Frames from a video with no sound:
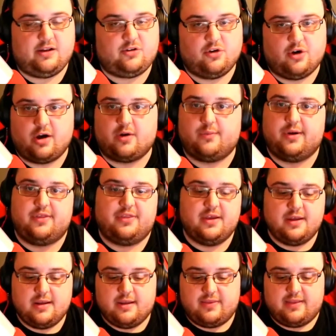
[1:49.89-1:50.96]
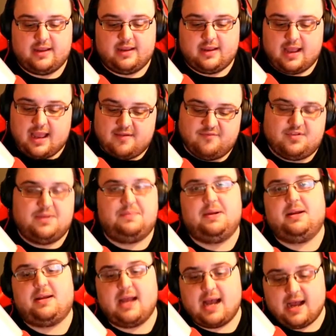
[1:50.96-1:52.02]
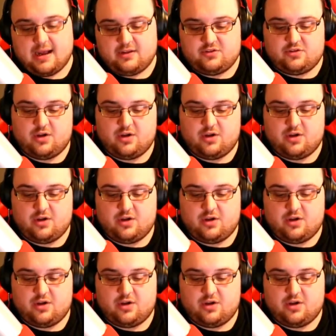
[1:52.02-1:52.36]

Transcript: Talk with the MVP guys,